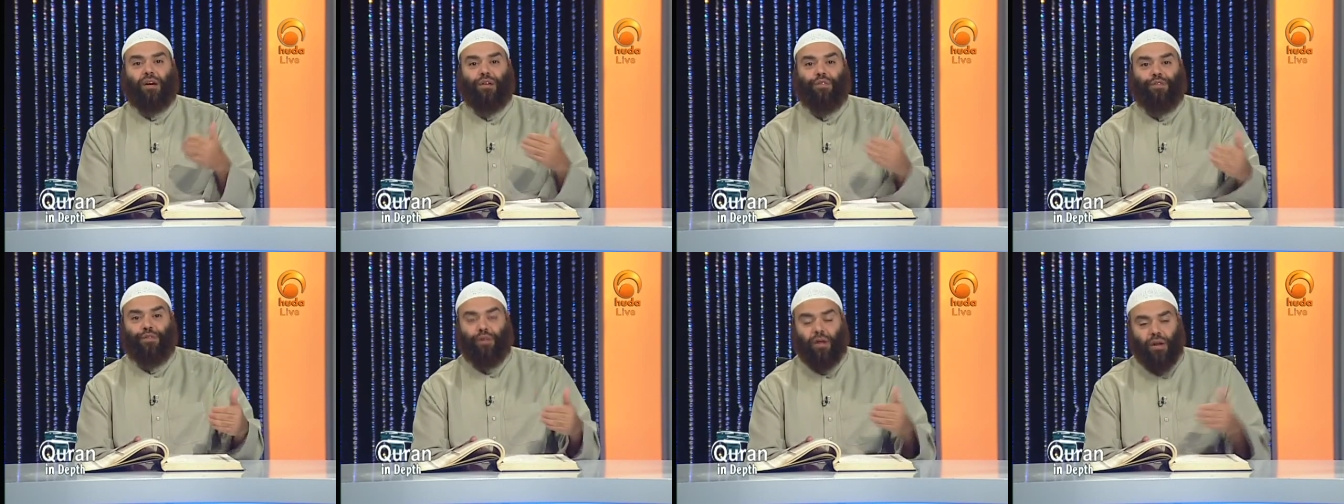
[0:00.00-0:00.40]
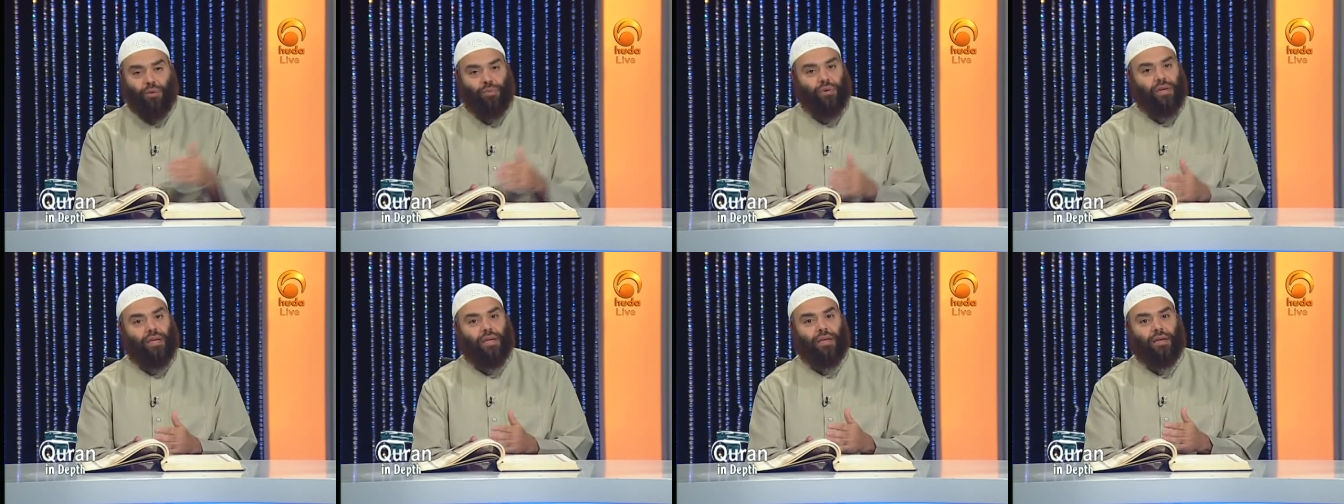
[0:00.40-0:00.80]
of
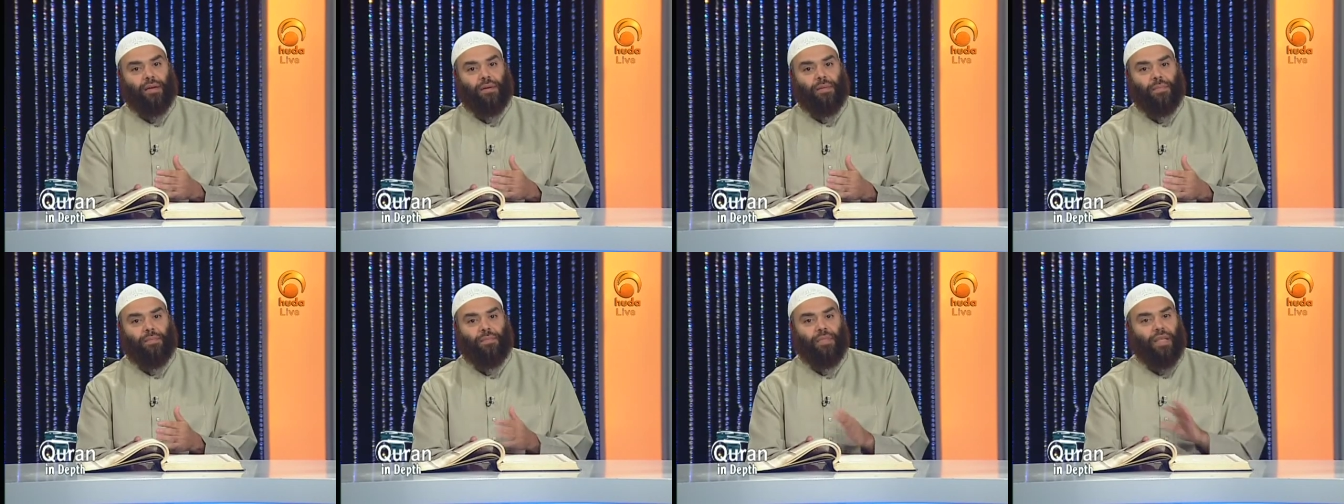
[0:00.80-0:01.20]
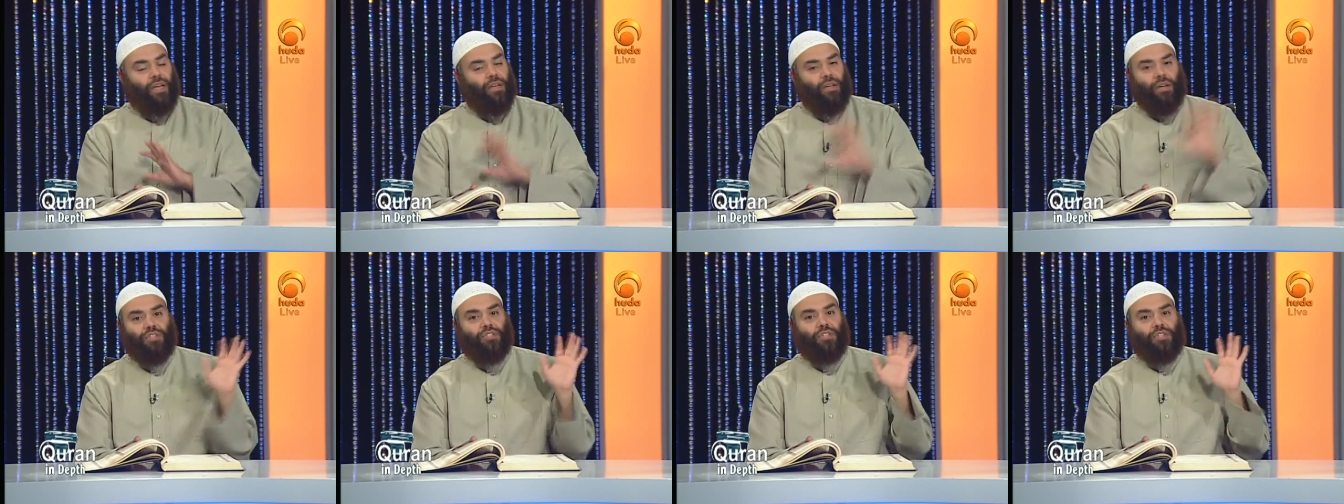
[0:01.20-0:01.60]
following.
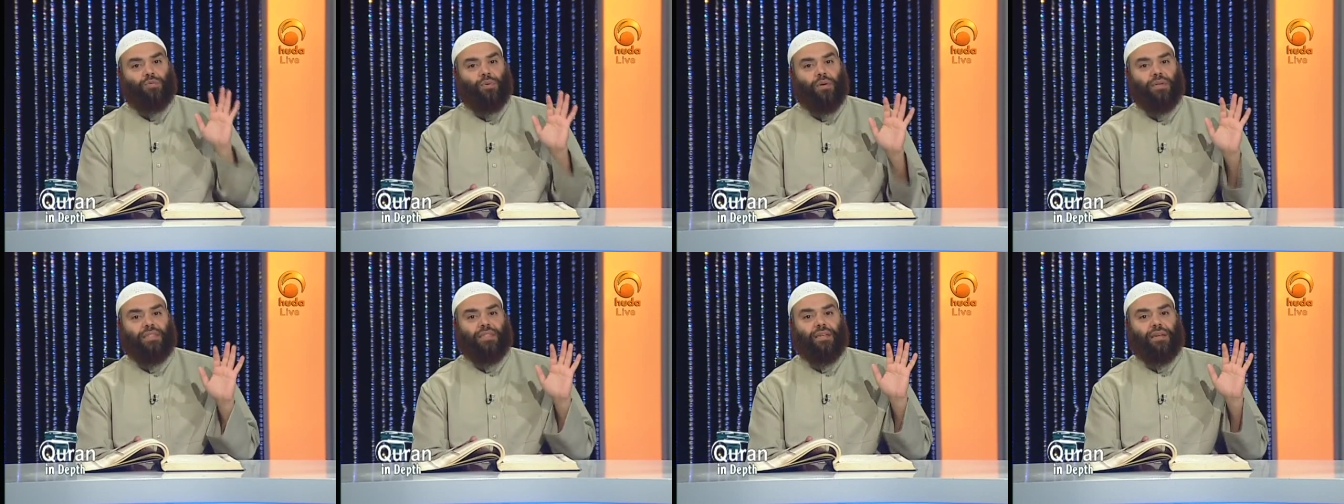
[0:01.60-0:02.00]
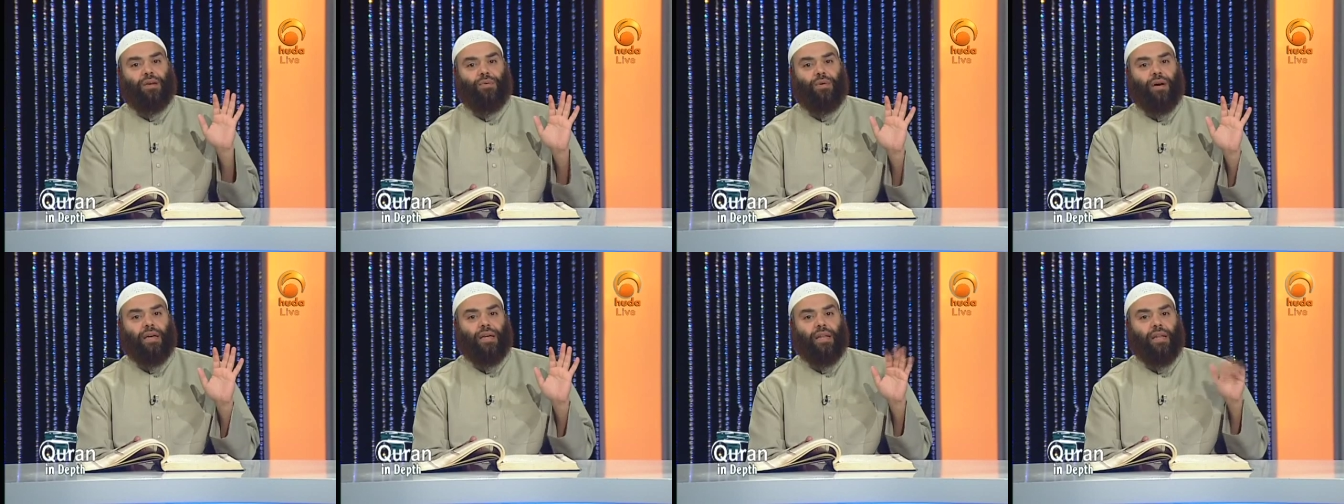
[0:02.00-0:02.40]
Not just once in a
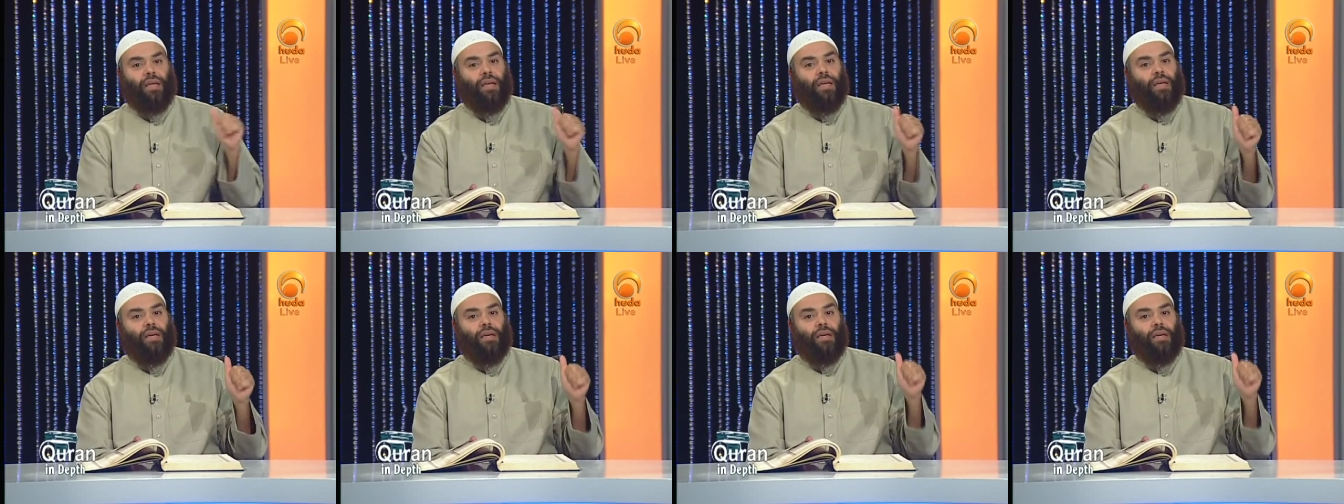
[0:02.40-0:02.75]
while.